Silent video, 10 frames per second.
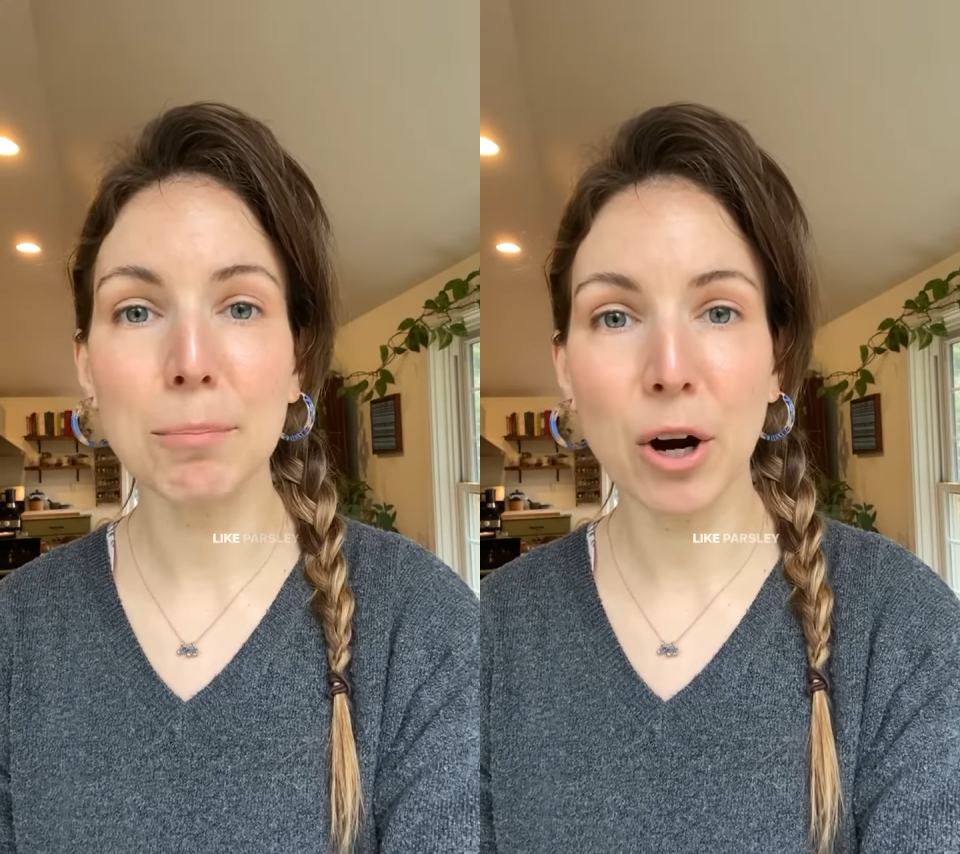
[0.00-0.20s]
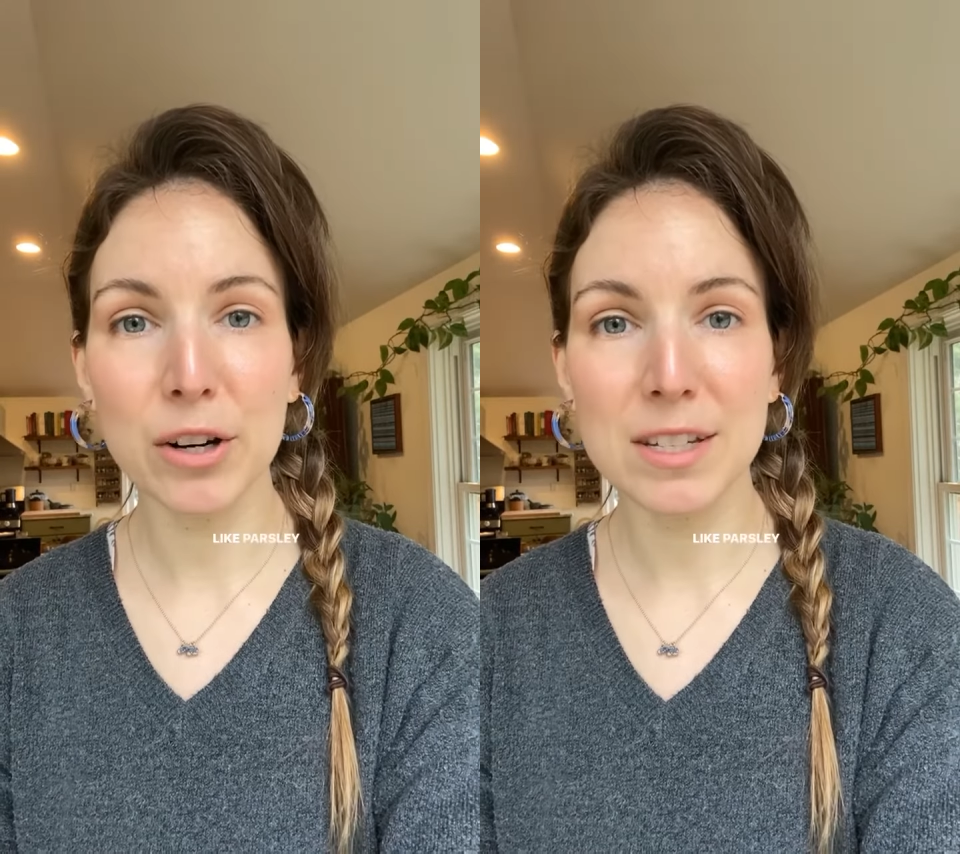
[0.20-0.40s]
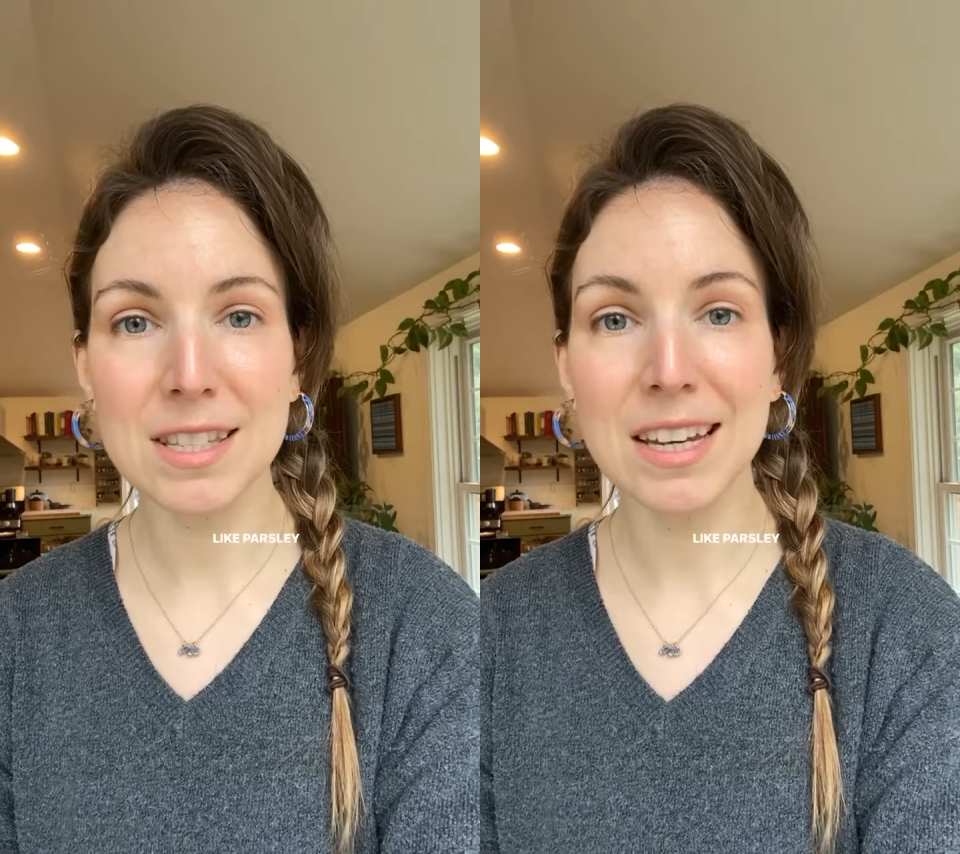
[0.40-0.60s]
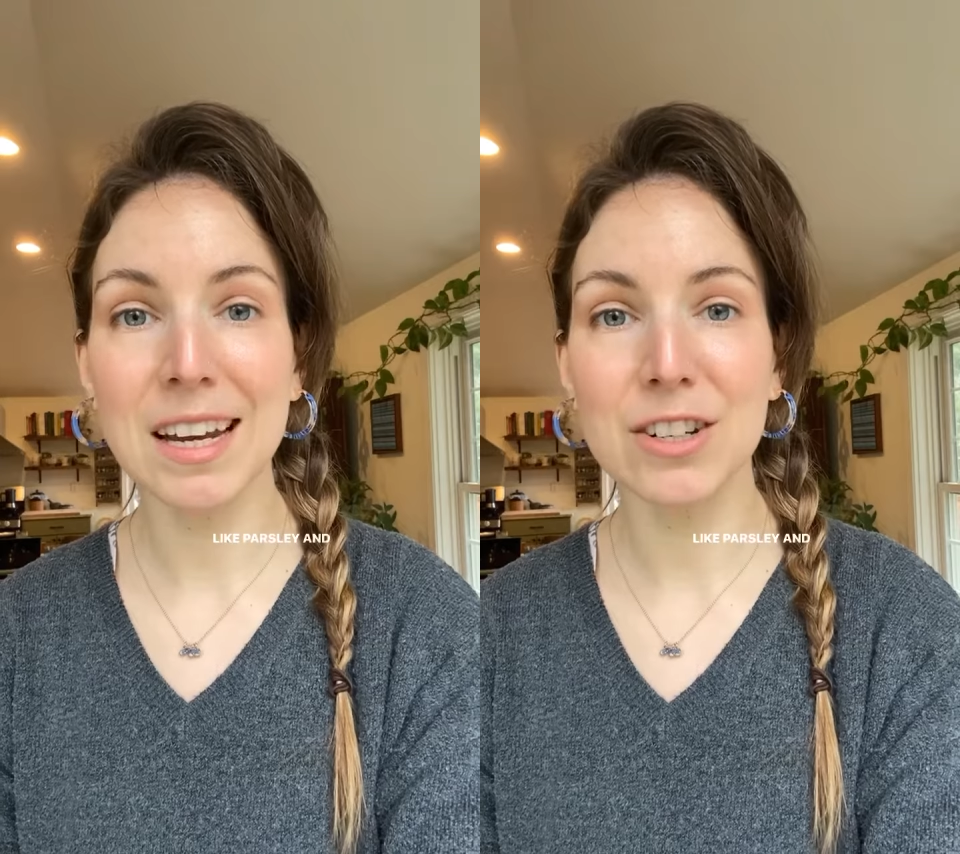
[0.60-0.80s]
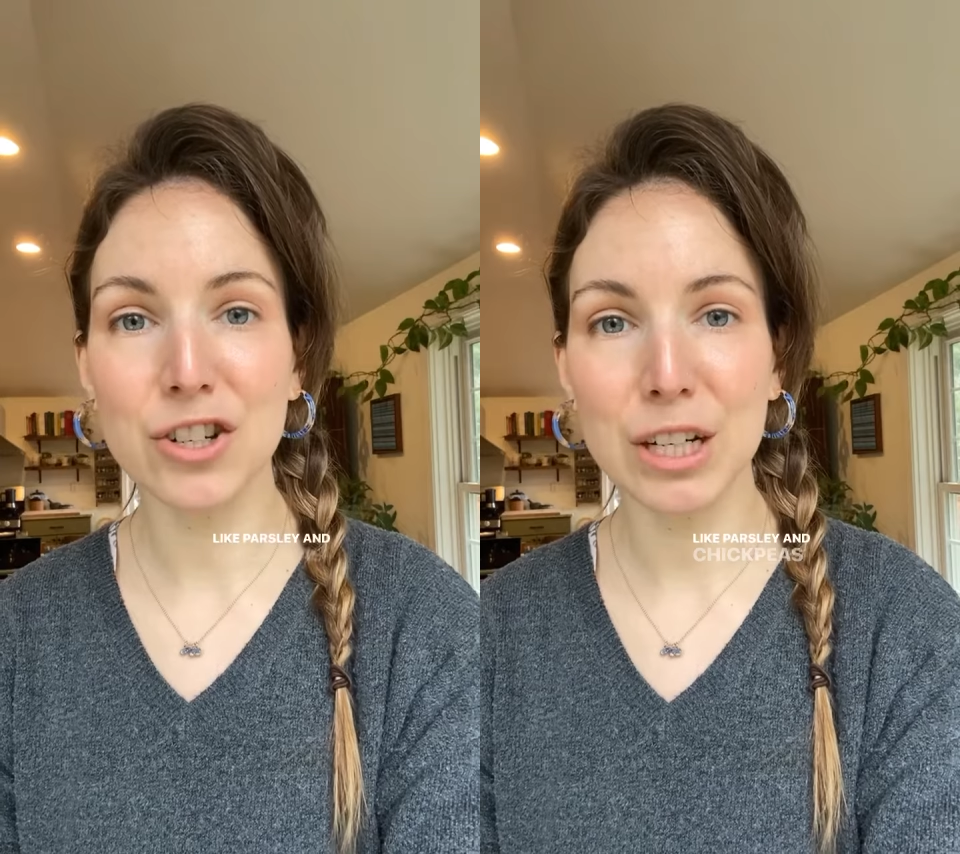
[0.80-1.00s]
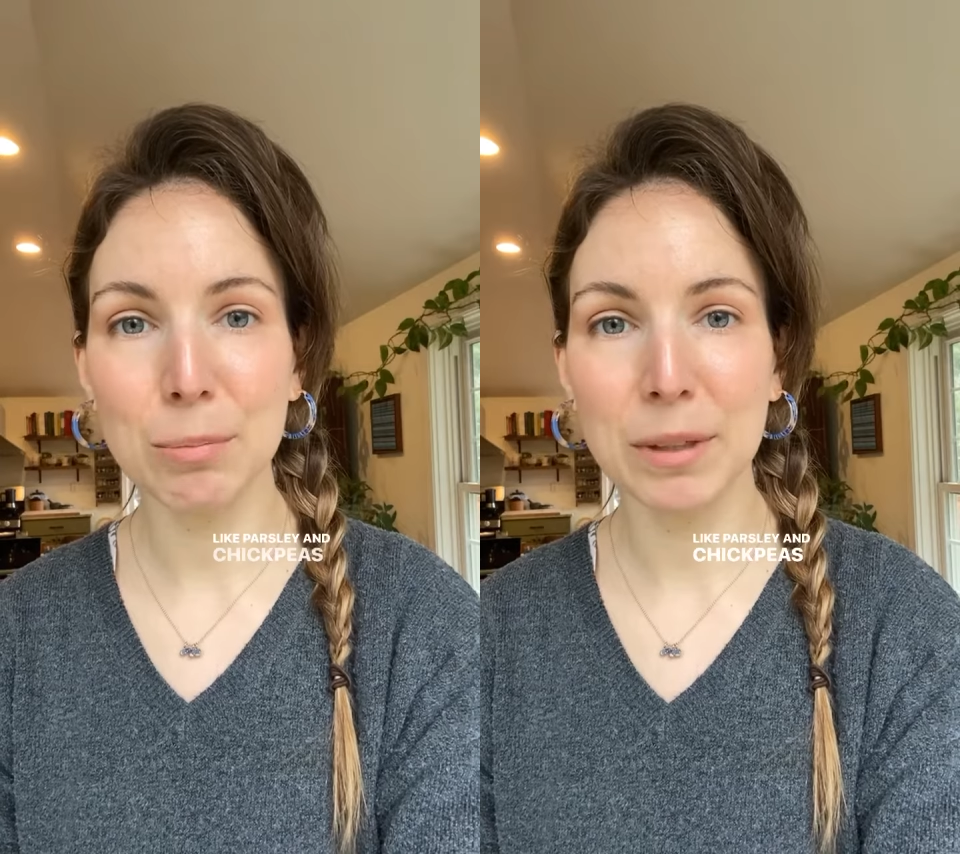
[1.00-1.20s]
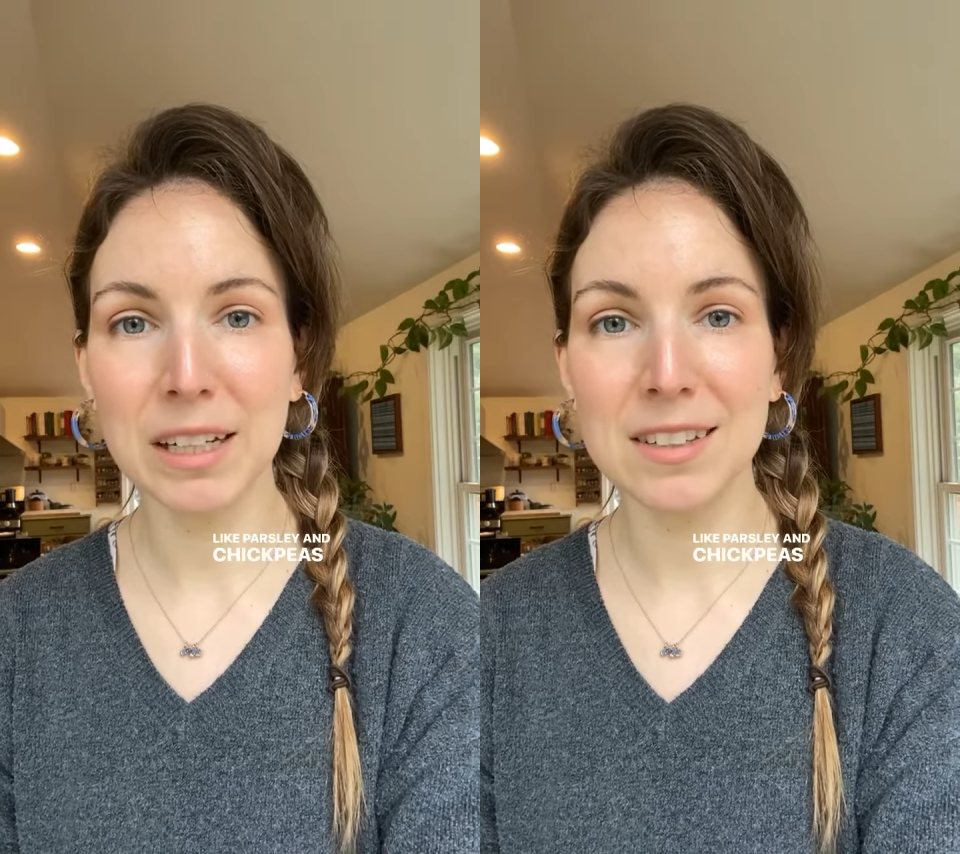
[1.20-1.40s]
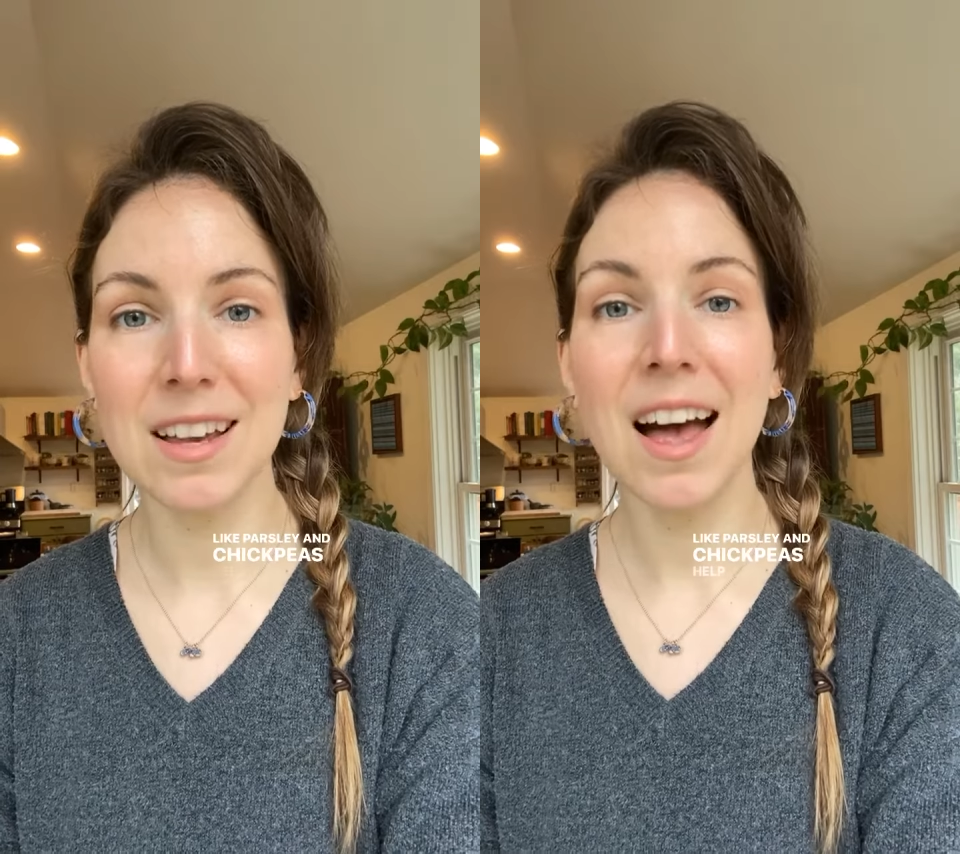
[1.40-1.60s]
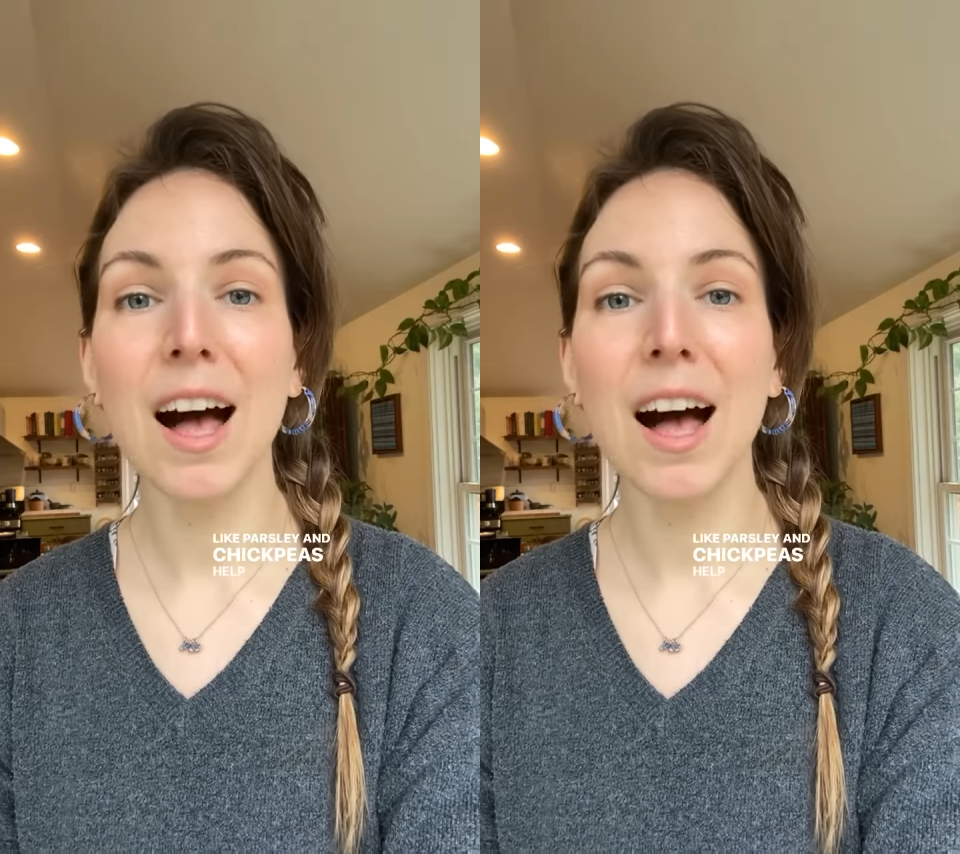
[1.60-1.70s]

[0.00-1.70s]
parsley and chickpeas